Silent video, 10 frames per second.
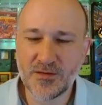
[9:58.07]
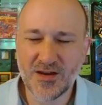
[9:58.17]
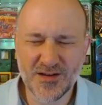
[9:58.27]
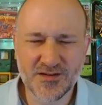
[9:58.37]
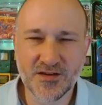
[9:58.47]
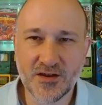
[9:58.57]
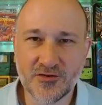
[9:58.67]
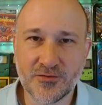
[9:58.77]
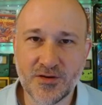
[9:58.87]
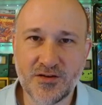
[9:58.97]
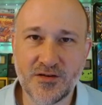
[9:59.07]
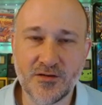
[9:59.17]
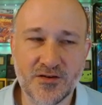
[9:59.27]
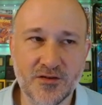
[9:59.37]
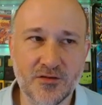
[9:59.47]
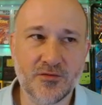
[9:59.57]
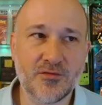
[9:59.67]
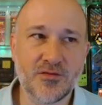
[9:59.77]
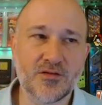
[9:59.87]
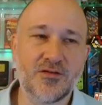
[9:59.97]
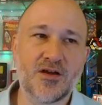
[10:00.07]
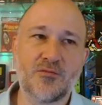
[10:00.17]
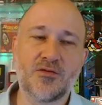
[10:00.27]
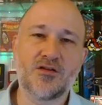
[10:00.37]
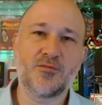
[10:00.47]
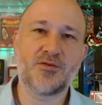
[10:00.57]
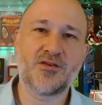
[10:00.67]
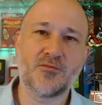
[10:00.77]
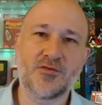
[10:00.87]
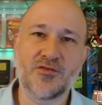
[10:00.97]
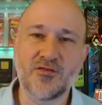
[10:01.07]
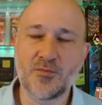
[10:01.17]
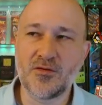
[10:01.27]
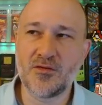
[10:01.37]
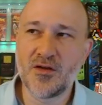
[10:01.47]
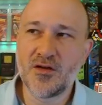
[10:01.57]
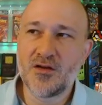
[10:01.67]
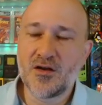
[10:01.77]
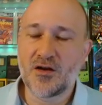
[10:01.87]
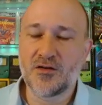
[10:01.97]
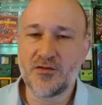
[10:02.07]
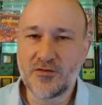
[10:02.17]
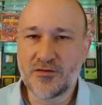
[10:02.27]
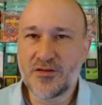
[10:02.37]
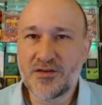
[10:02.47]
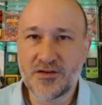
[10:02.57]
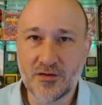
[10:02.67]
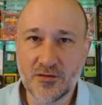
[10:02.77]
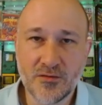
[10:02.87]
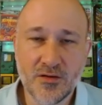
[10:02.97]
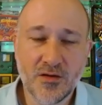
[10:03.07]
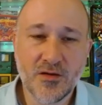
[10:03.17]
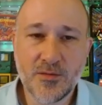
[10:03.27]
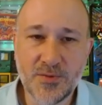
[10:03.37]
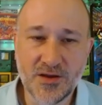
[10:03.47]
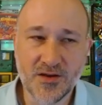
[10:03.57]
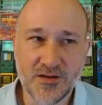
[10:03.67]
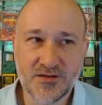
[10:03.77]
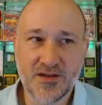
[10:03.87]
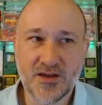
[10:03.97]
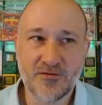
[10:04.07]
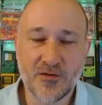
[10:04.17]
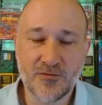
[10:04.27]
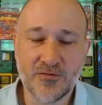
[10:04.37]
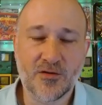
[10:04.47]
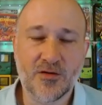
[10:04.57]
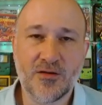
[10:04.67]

It's a catch-22. So the crew that are not 100% retrievable are usually so because they have very